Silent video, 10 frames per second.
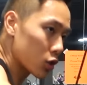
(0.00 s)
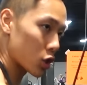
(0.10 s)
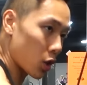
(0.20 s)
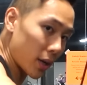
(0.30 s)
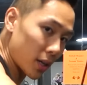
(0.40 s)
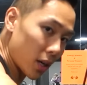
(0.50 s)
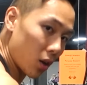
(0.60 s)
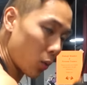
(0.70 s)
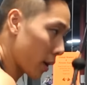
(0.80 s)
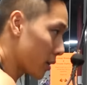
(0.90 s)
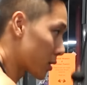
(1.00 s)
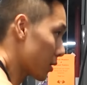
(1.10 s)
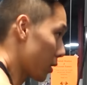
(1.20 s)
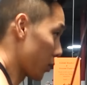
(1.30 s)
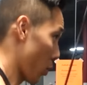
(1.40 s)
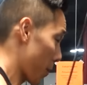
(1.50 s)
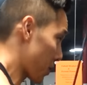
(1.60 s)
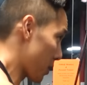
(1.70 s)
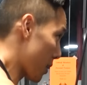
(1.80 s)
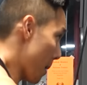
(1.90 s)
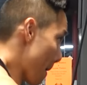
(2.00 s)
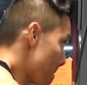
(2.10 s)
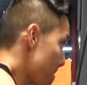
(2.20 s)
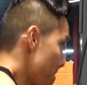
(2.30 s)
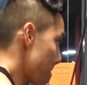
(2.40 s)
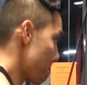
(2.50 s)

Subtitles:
in the video, do